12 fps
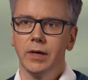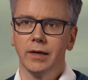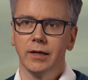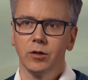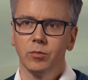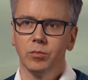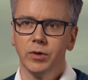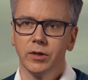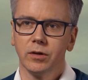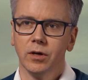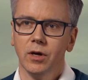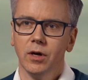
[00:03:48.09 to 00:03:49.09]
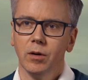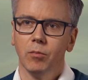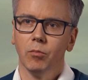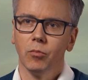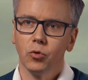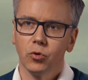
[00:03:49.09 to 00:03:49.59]
a little bit
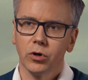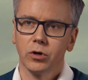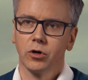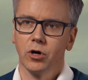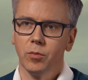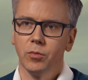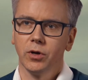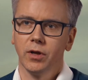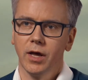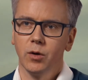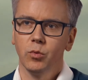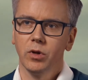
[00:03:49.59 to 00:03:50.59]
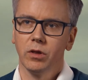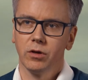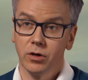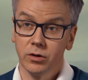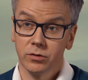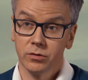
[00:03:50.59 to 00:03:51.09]
more common than we
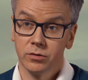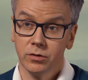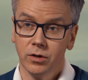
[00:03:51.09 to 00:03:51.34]
thought